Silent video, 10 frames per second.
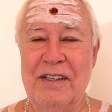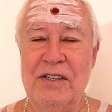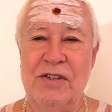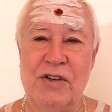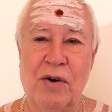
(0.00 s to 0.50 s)

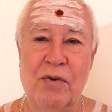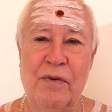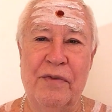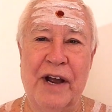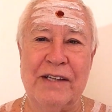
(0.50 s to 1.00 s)
So
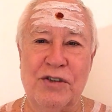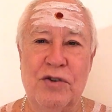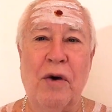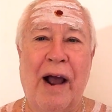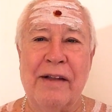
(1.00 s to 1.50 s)
that's
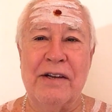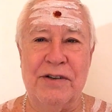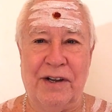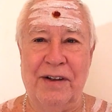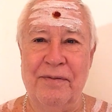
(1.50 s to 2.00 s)
duality.